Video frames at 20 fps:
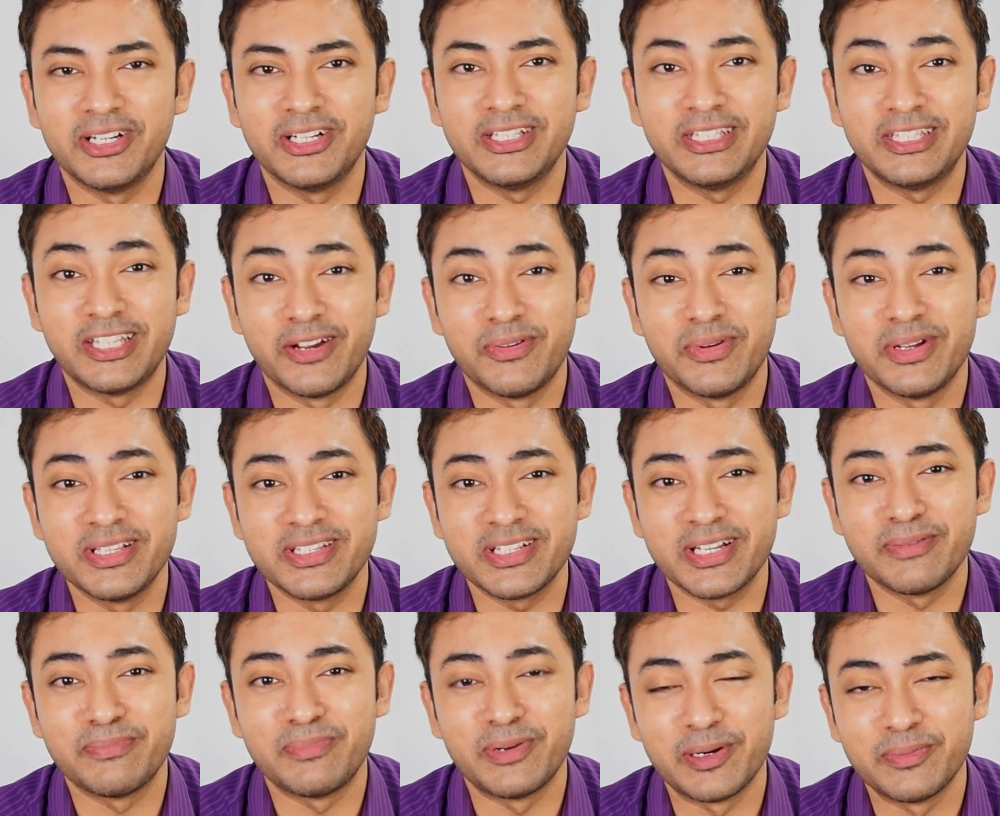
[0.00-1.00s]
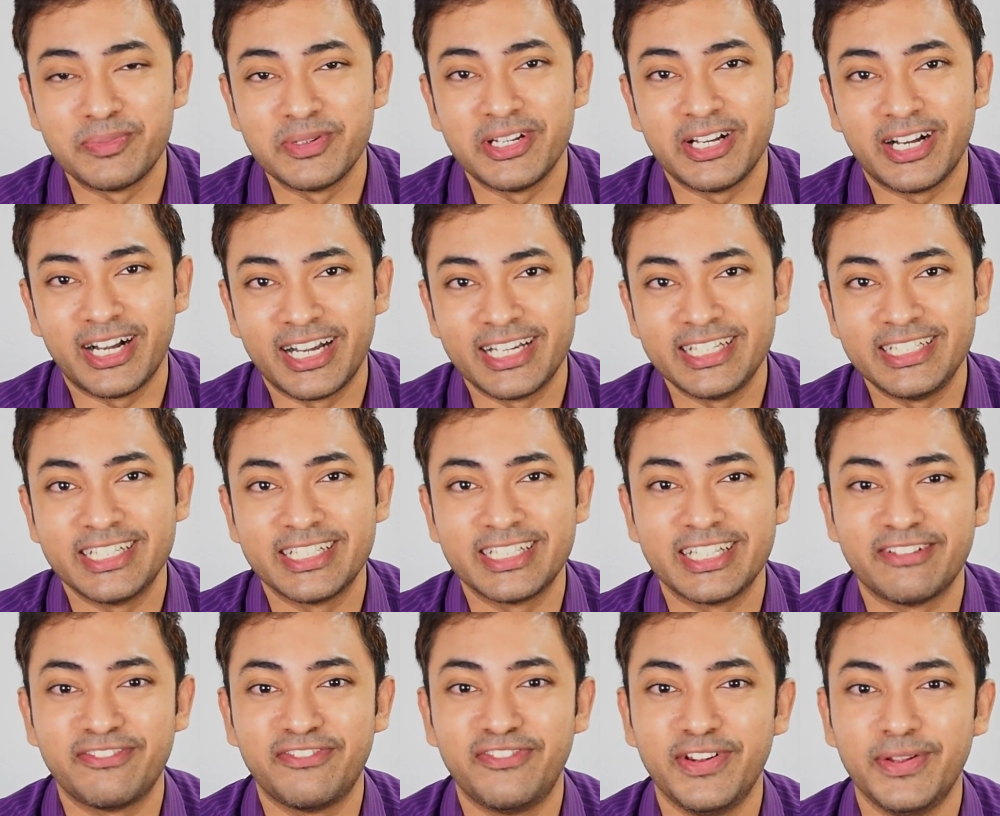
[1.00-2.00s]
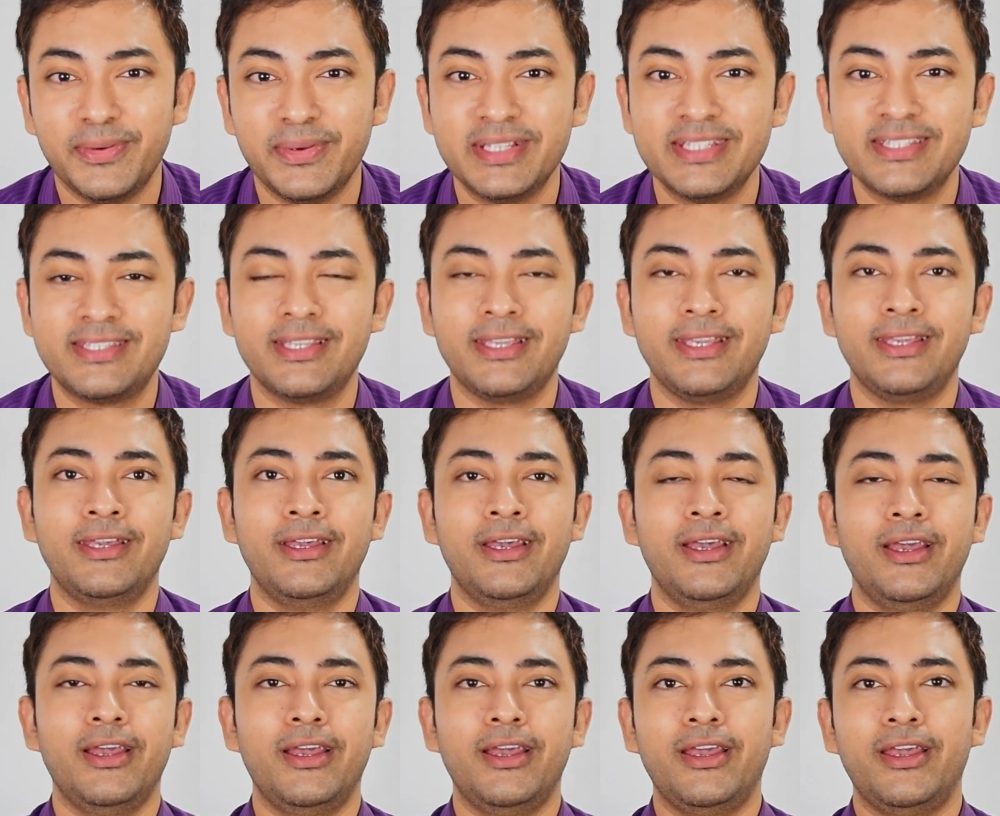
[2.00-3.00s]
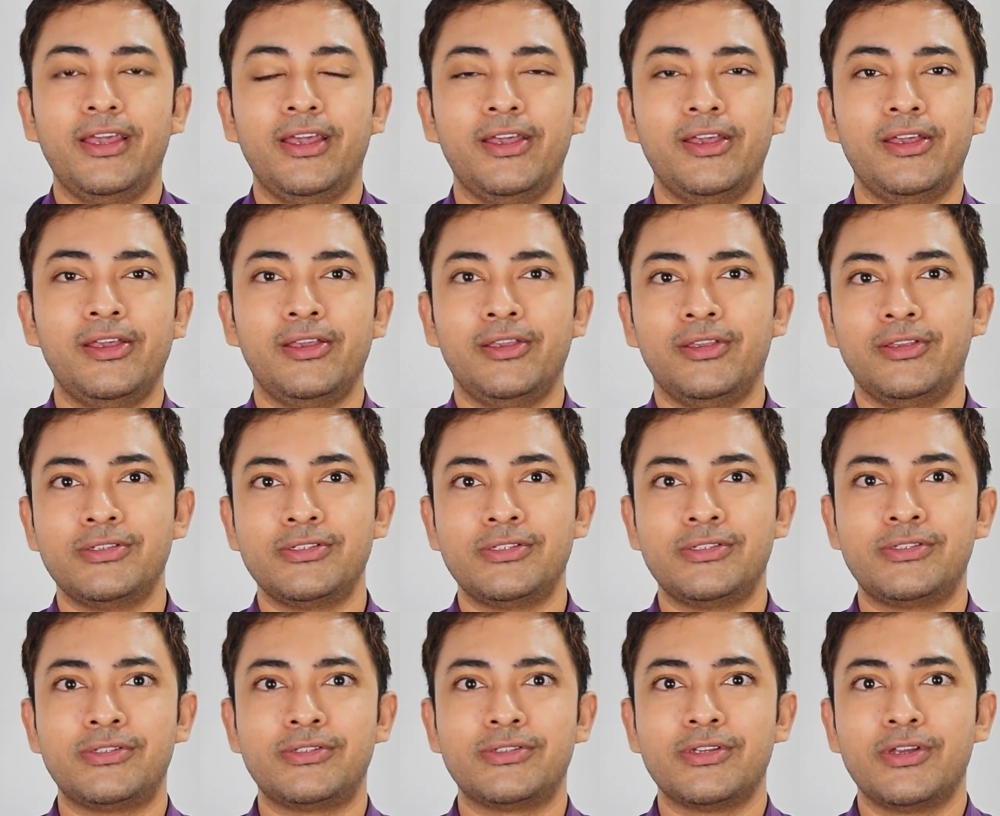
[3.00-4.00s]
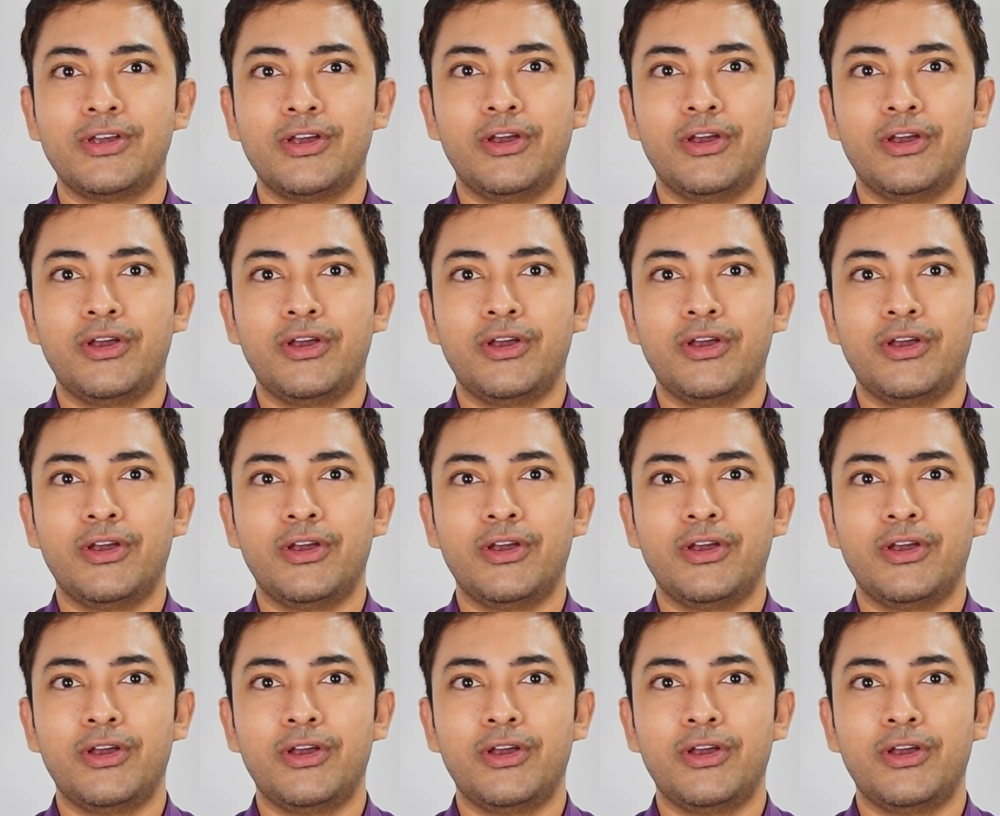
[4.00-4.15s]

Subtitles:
there is a popular idea that fluency is